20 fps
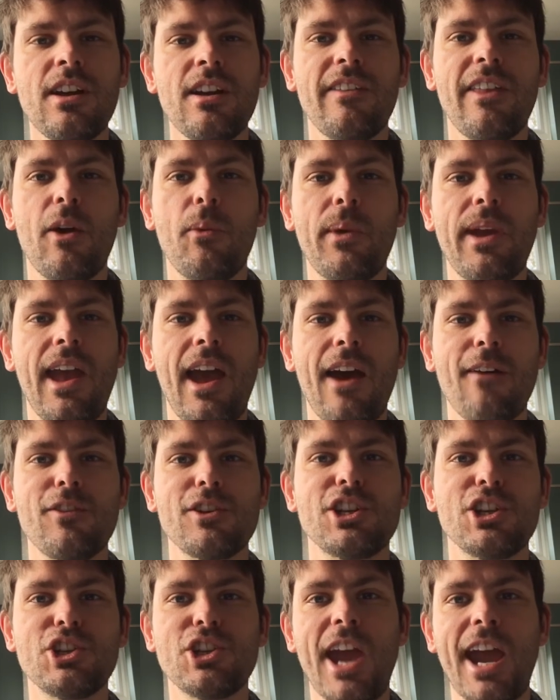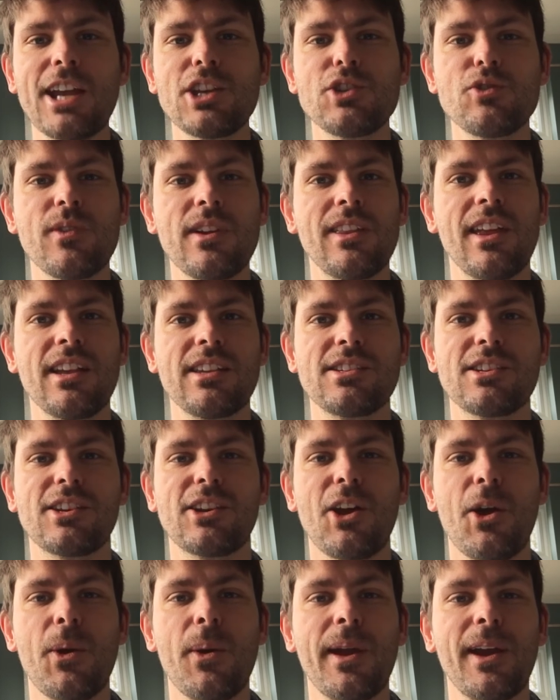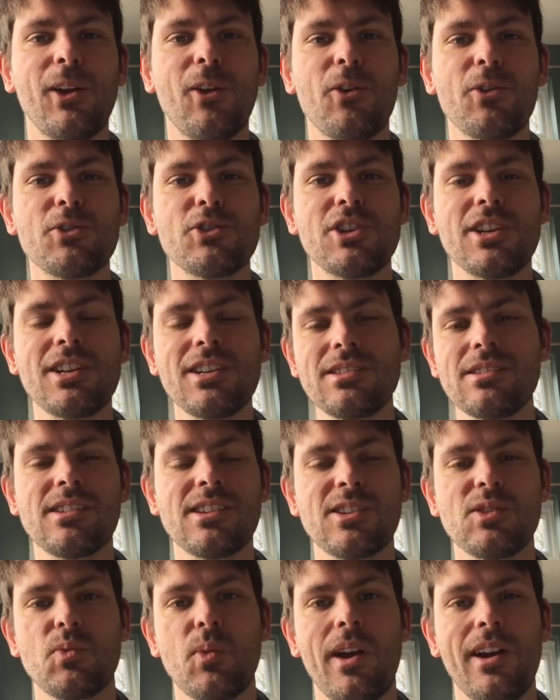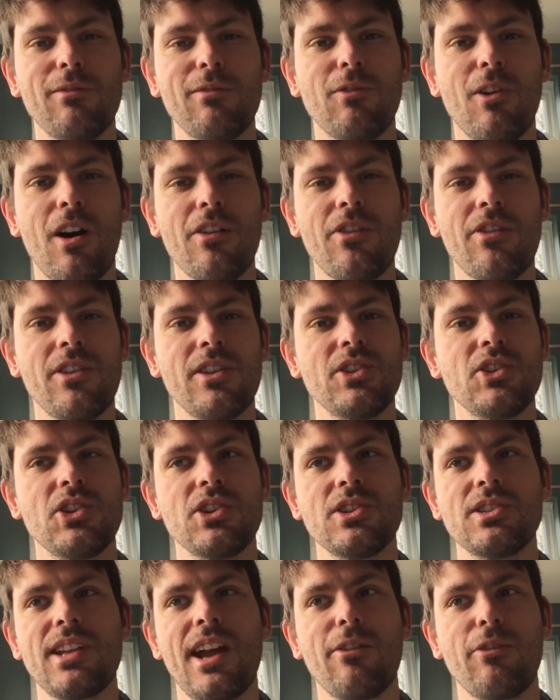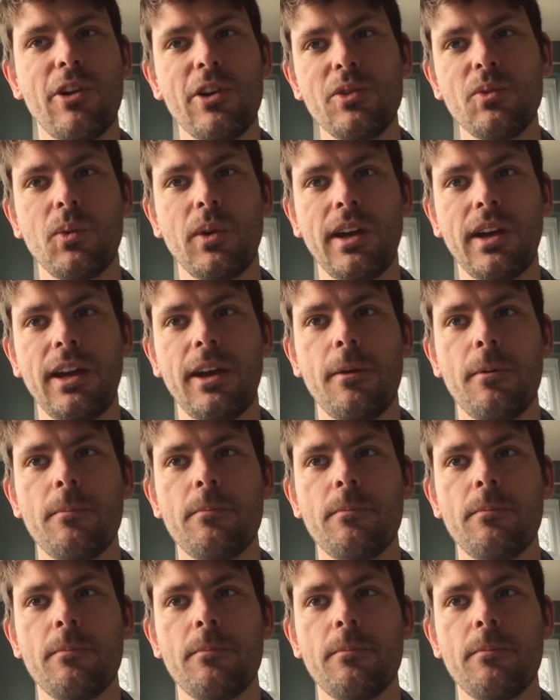that we have a trajectory that's going along Jesus' way rather than just our own way.